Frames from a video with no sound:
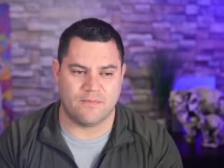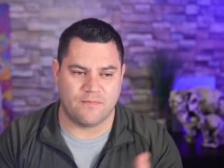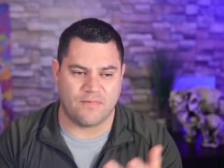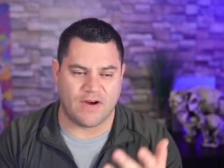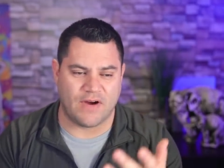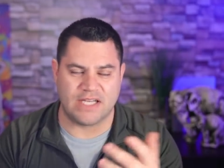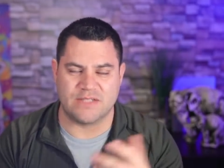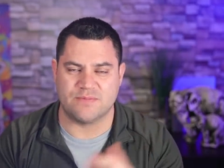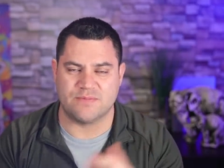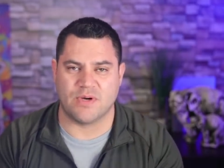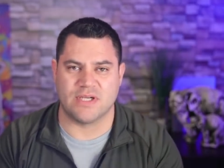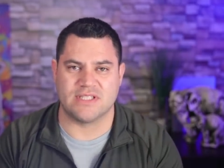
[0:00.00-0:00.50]

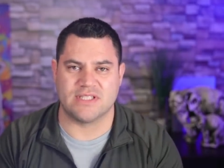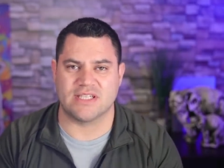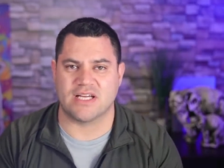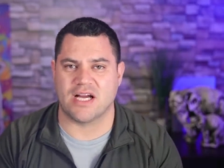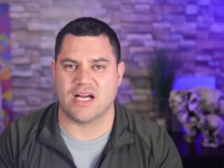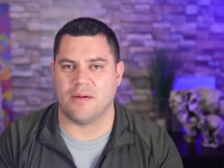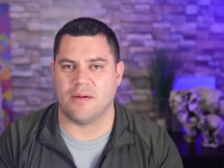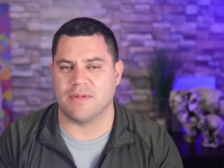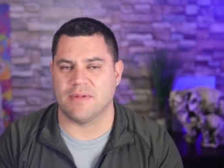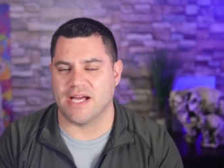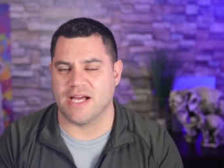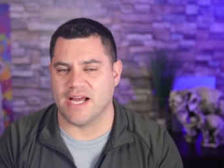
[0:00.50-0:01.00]
vice president
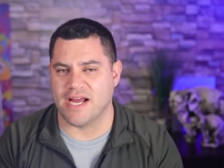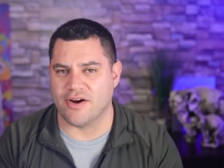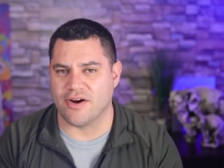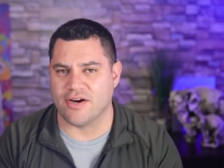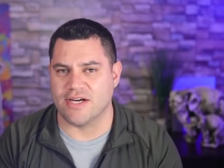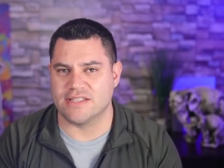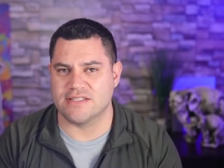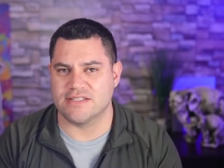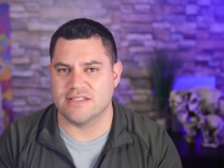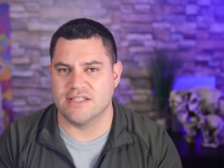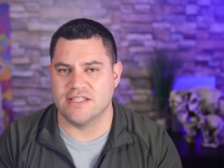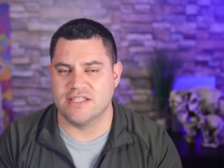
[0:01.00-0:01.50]
kamala
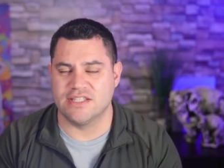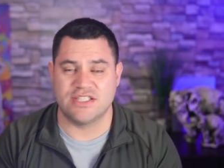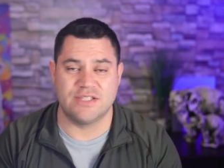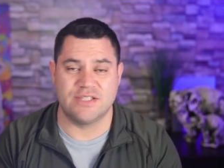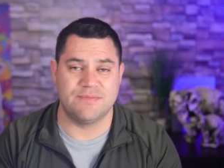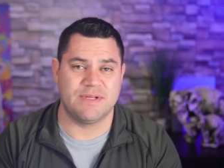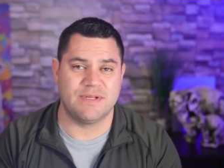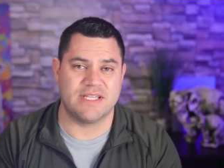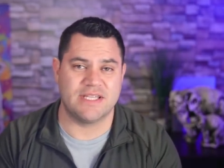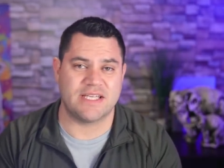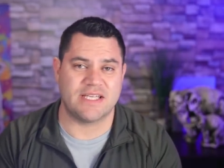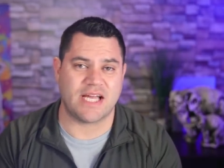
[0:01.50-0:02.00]
harris
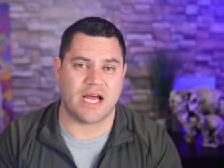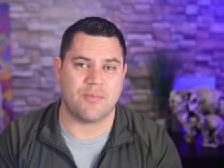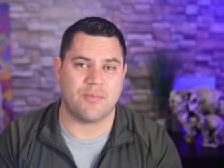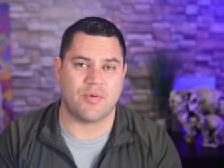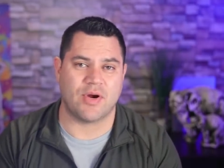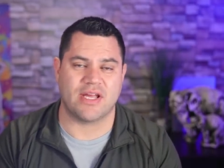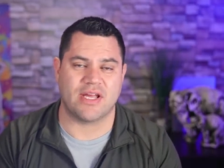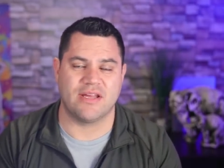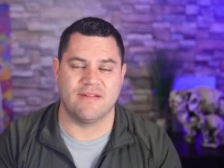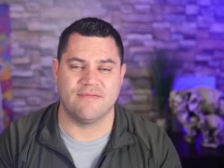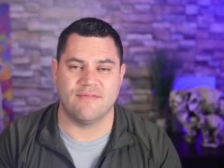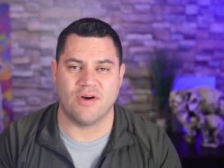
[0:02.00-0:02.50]
should be the
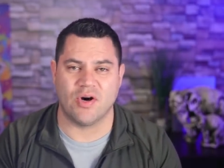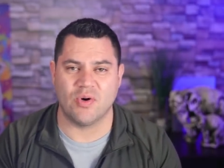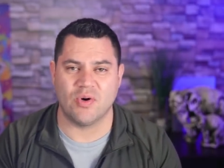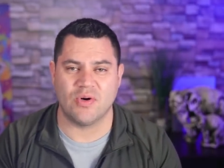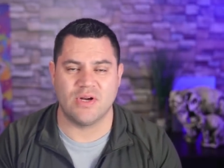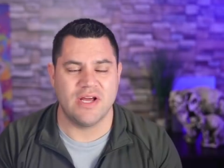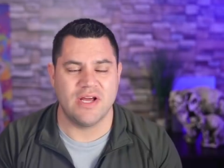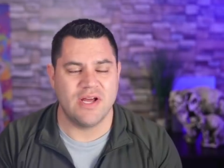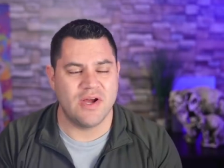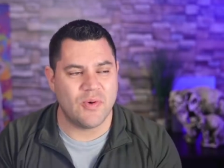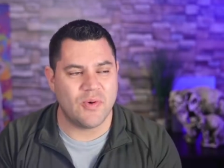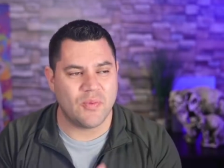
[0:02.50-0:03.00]
tie-breaking
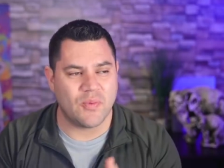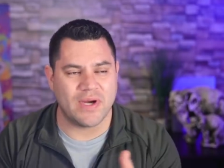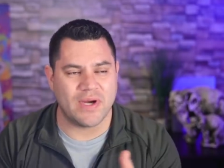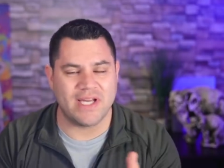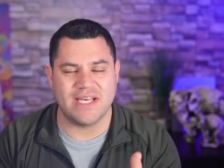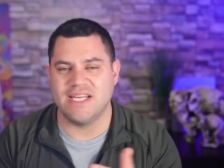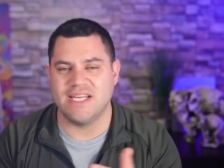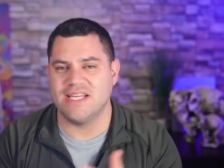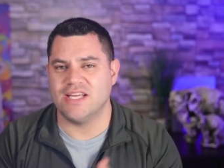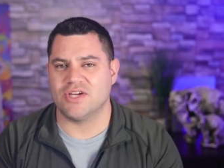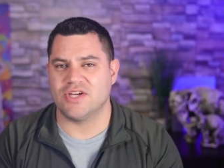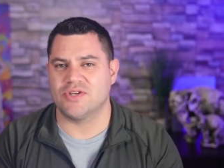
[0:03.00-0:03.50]
vote what
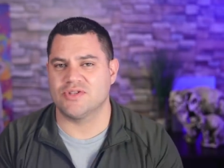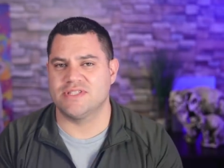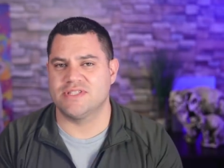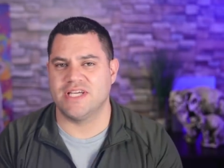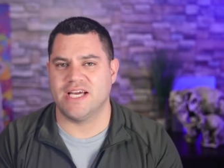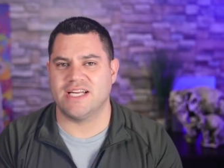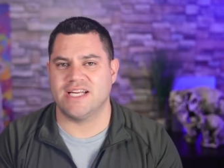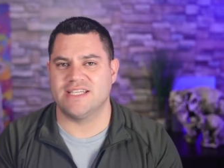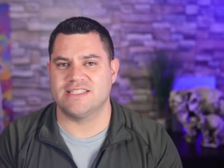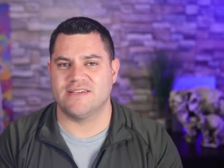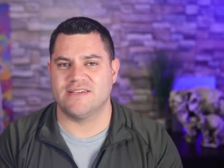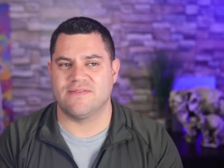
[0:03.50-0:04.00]
you need to
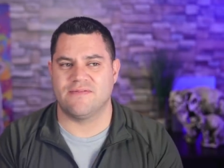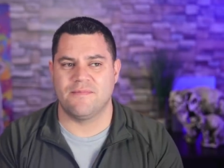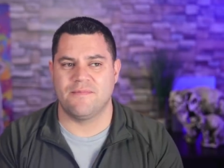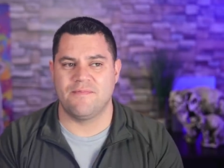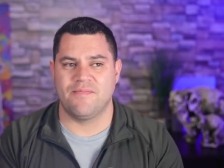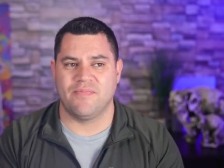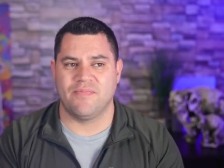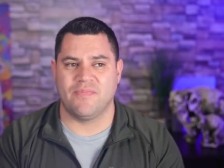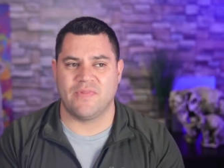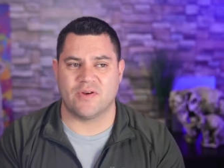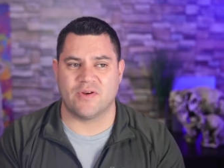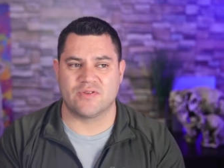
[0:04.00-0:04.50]
understand is if
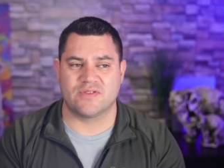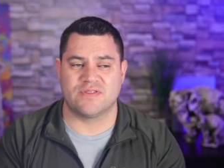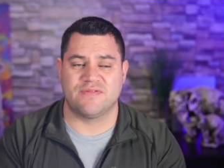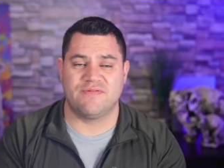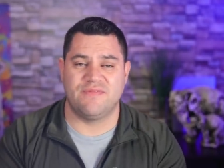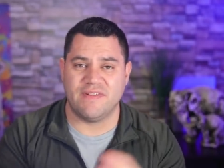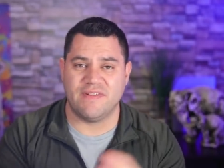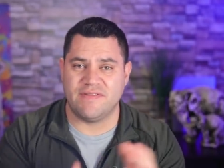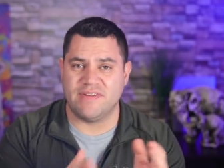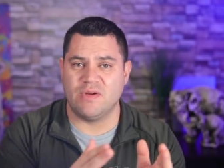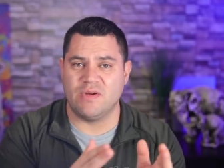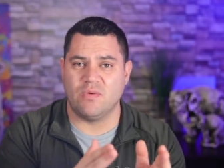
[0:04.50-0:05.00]
there's
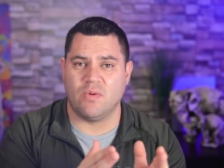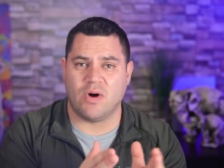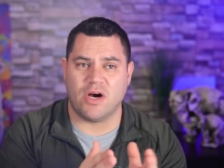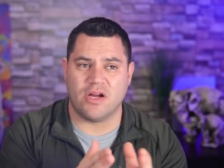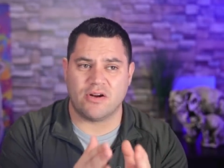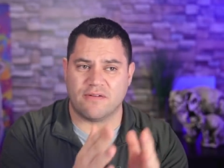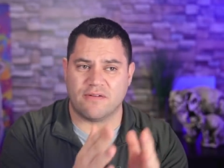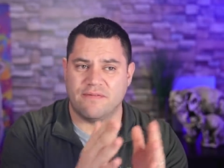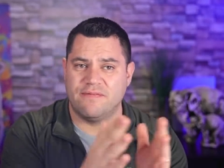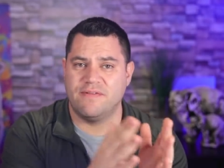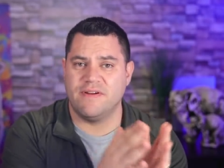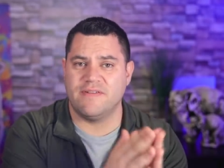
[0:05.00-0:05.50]

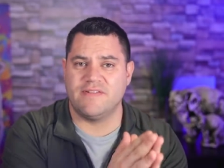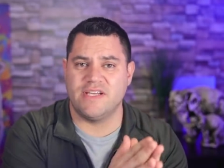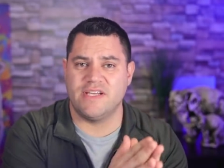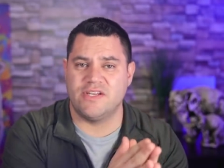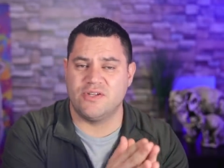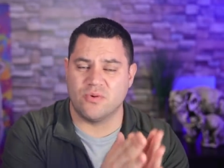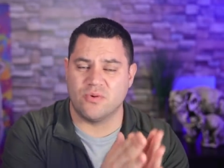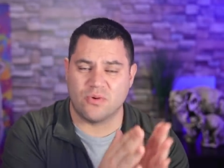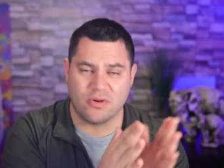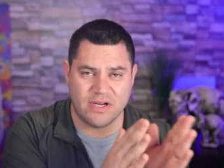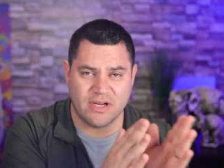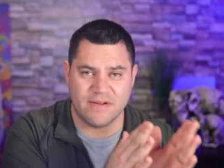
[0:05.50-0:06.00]
51 or
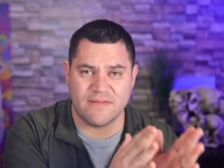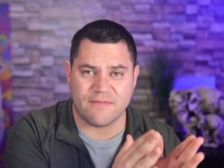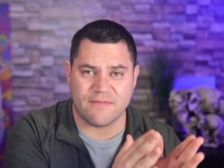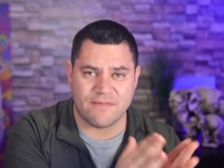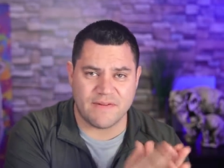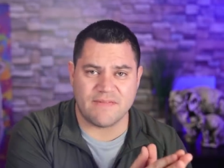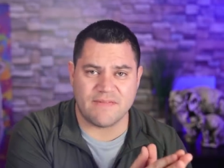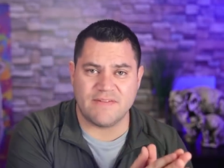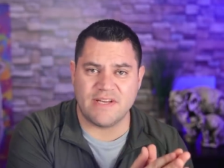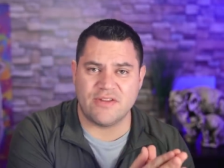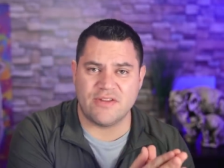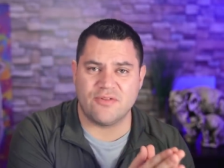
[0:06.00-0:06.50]
52 or even
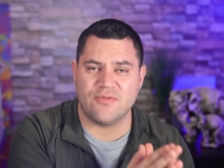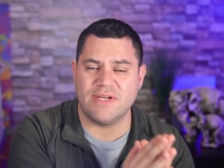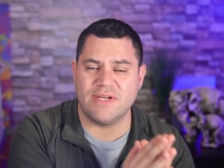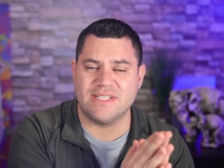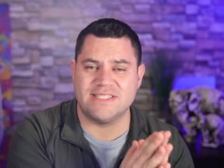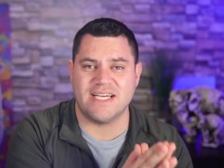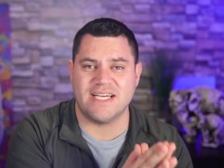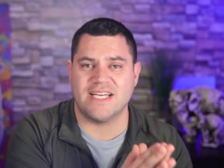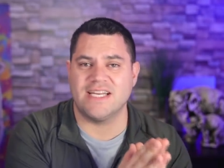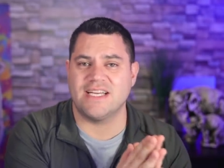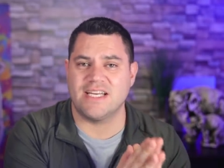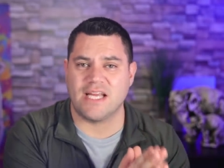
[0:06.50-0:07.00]
53
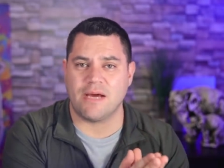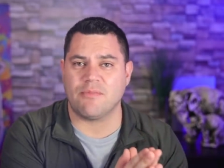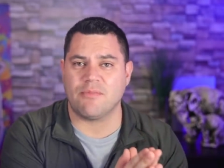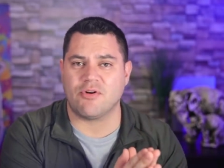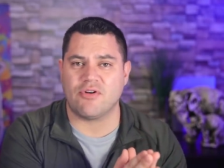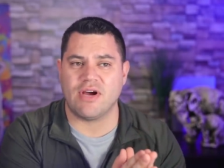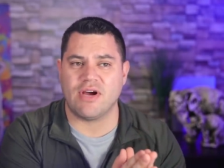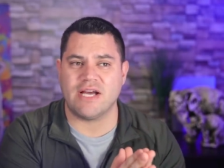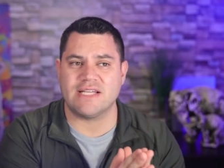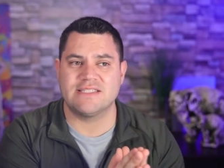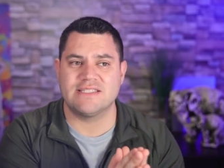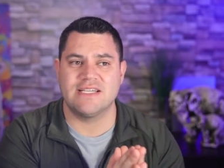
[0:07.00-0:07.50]
Senate
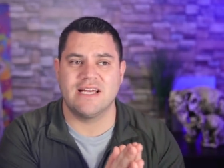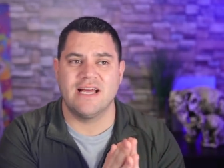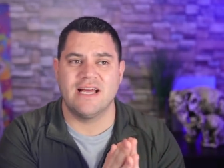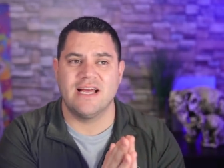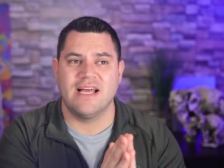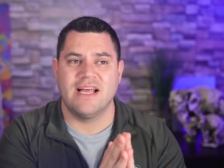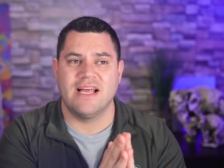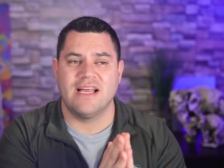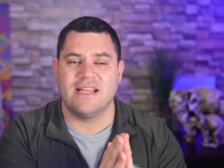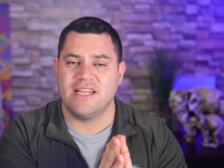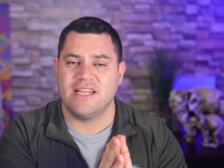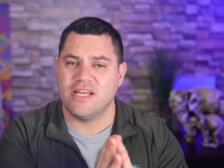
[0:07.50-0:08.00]
Democrats,
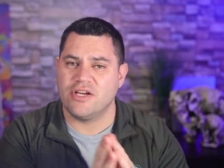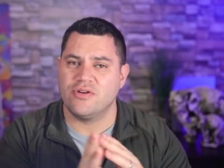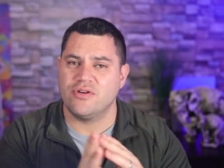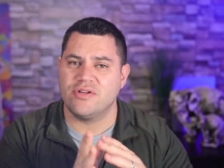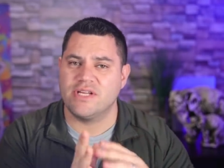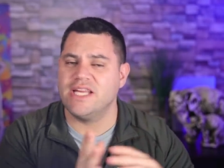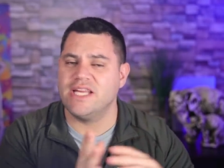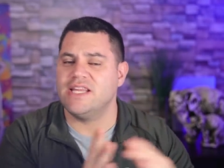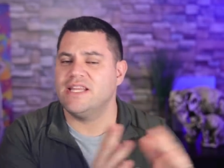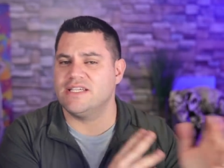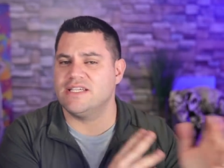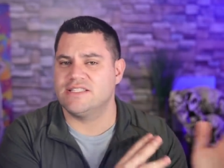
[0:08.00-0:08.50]
they
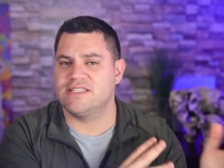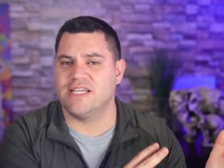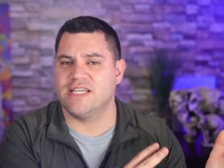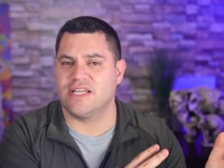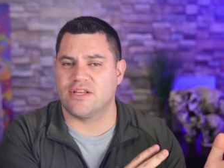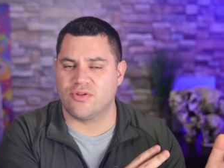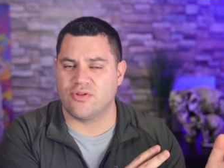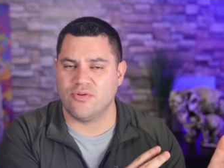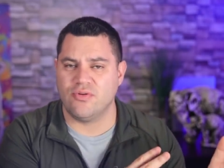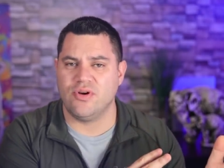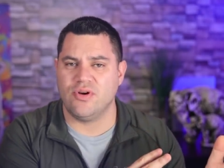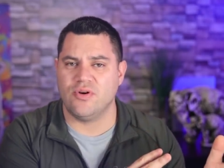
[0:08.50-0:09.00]
could get this
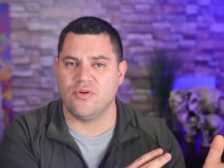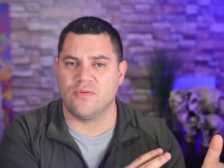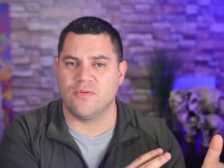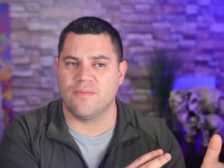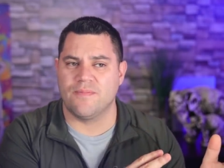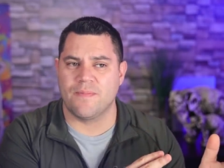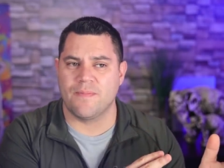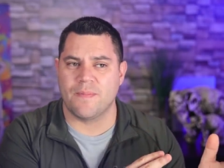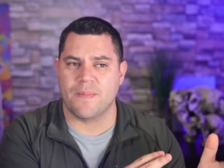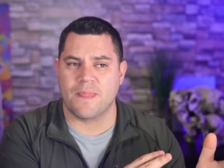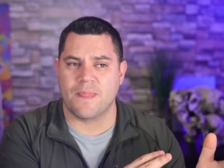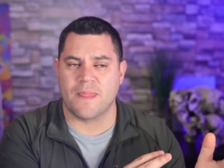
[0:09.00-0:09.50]
thing through,